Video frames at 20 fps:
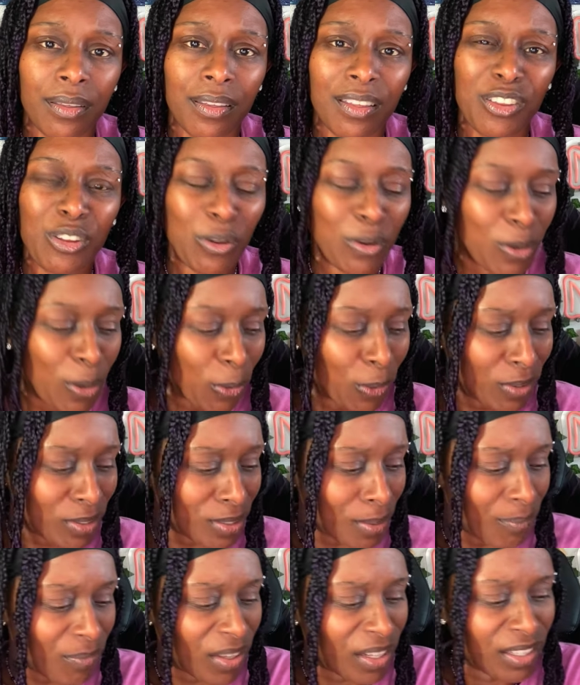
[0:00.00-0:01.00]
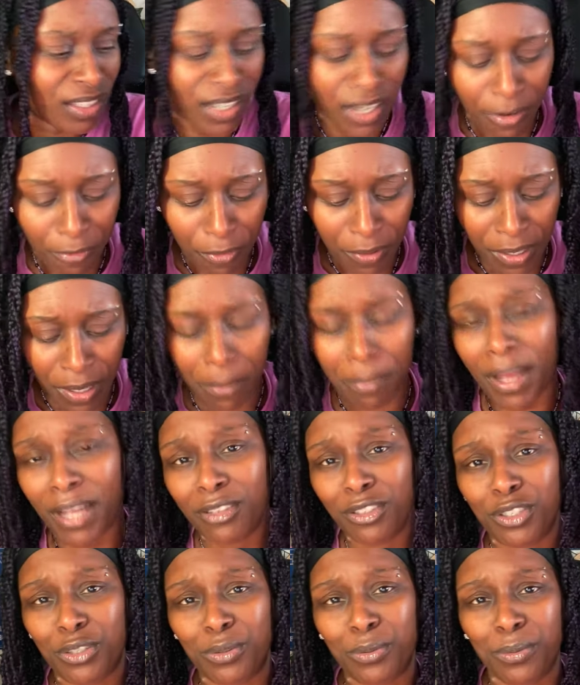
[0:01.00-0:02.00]
You'll notice something different
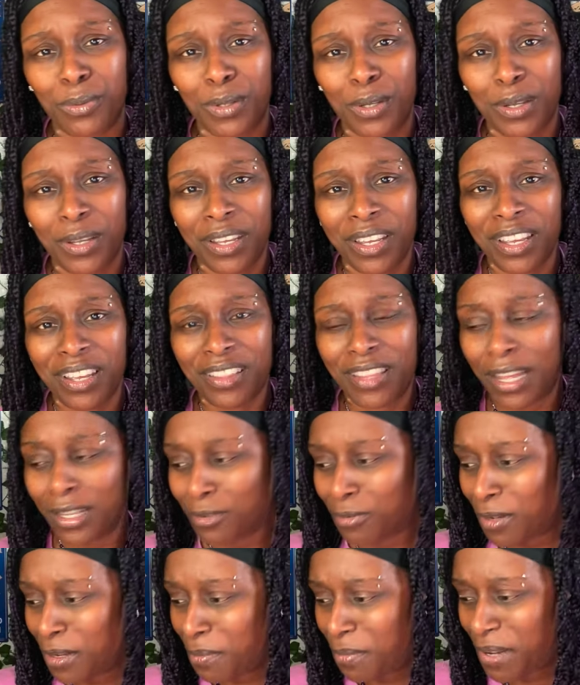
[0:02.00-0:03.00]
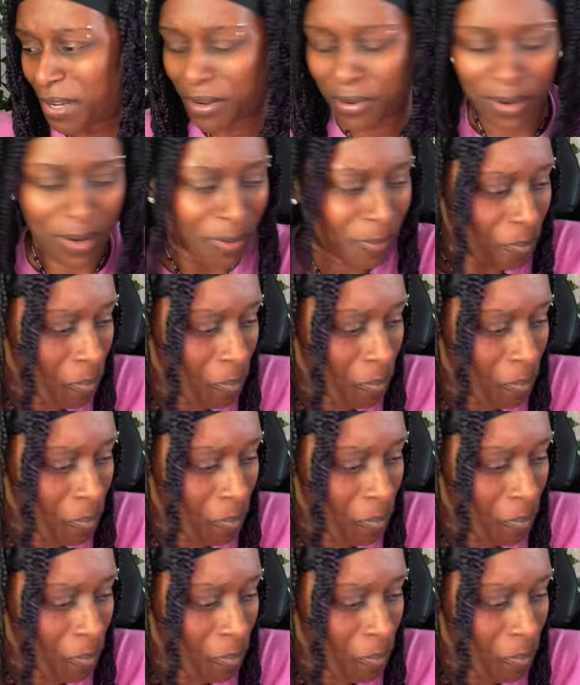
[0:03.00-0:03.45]
about you. That's what I'm hearing.